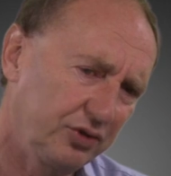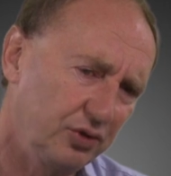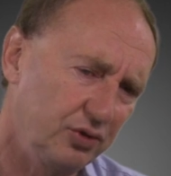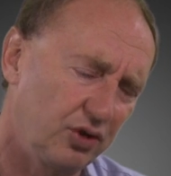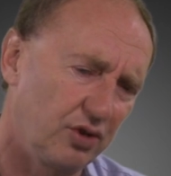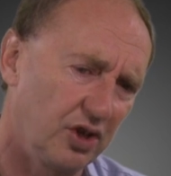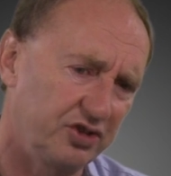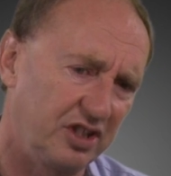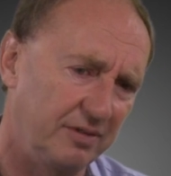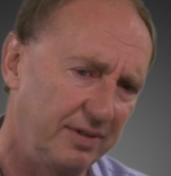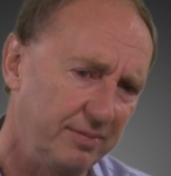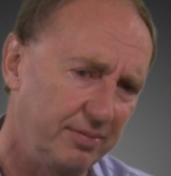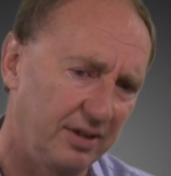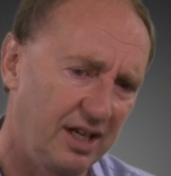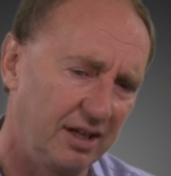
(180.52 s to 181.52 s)
or two crusty
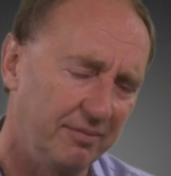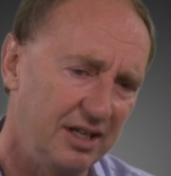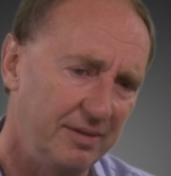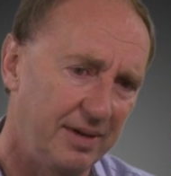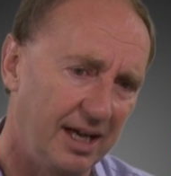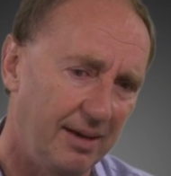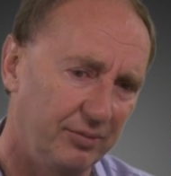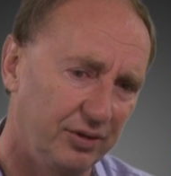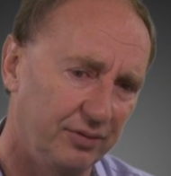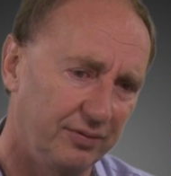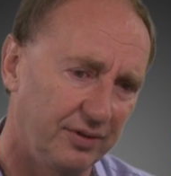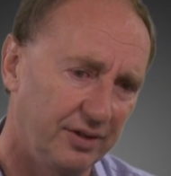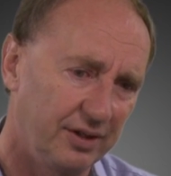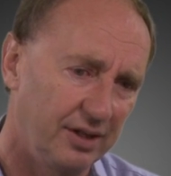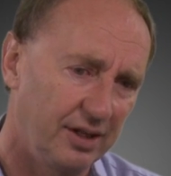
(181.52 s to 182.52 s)
people like me perhaps
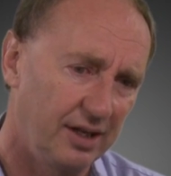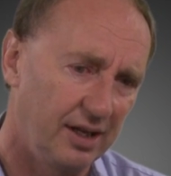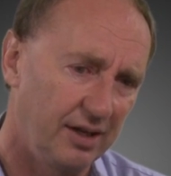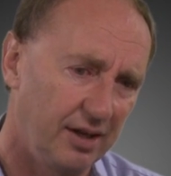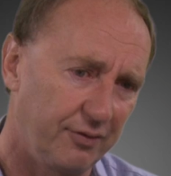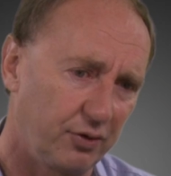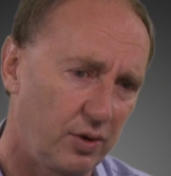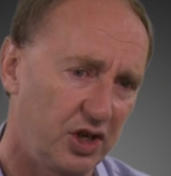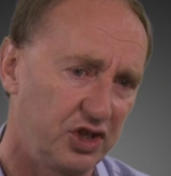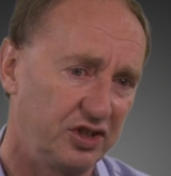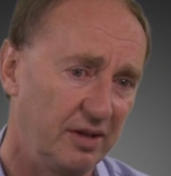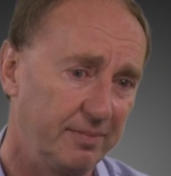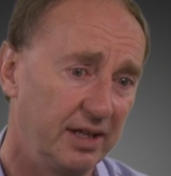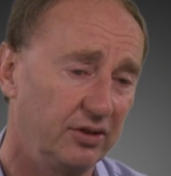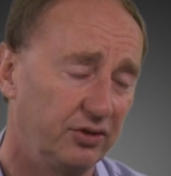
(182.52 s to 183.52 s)
have
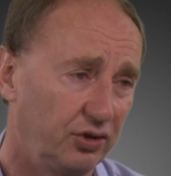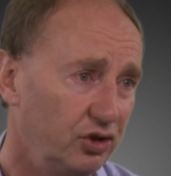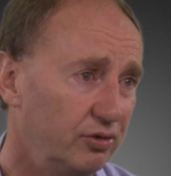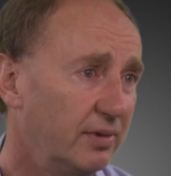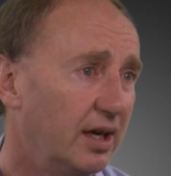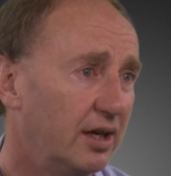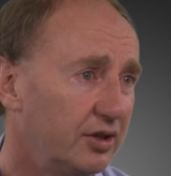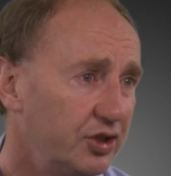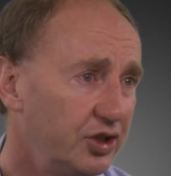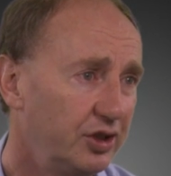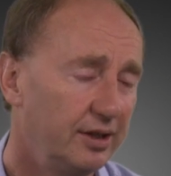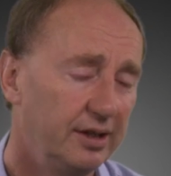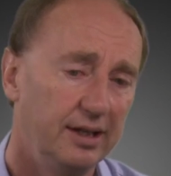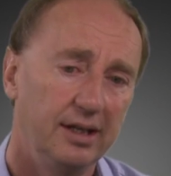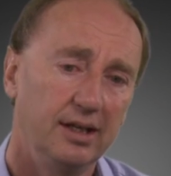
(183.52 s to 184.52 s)
questioned there being too
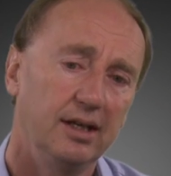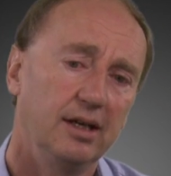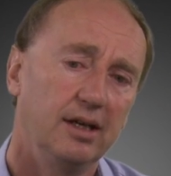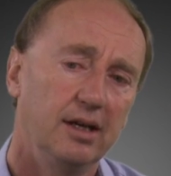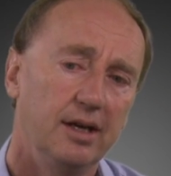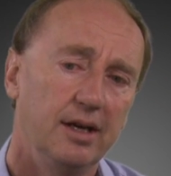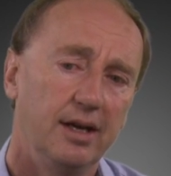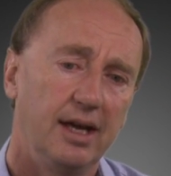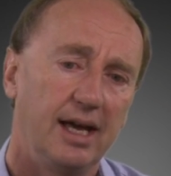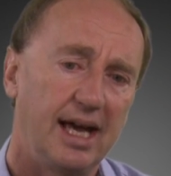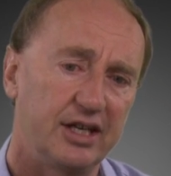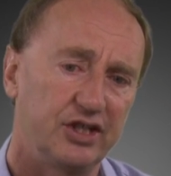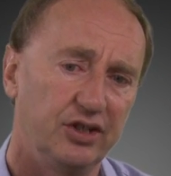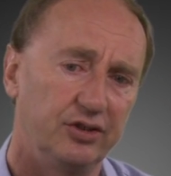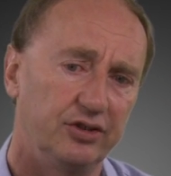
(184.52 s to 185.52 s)
much
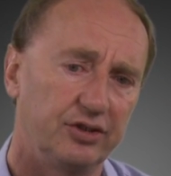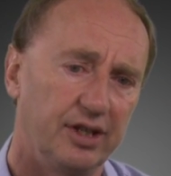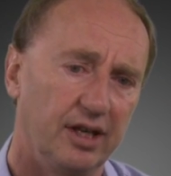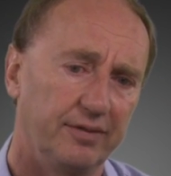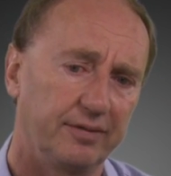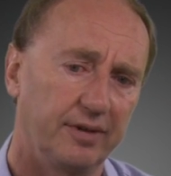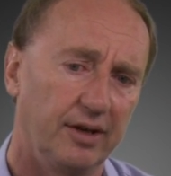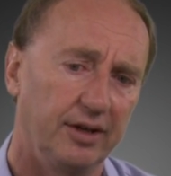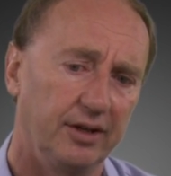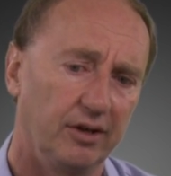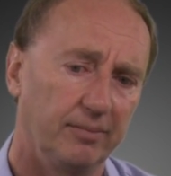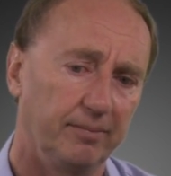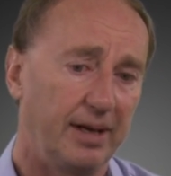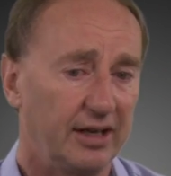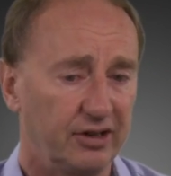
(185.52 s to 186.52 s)
Ashes stuff going
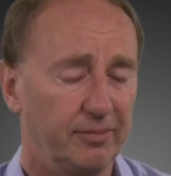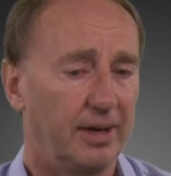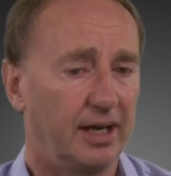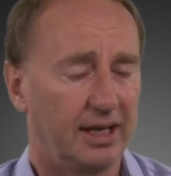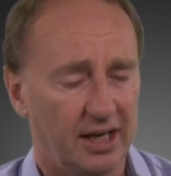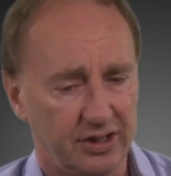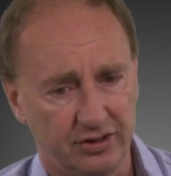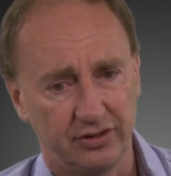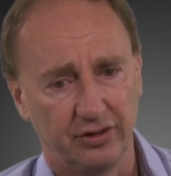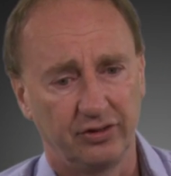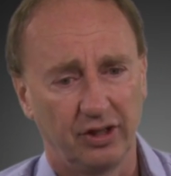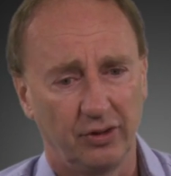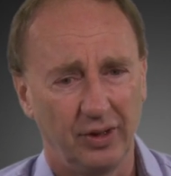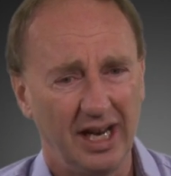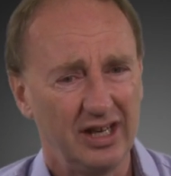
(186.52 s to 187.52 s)
on, back-to-back Ashes and
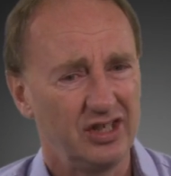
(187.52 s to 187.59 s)
so on.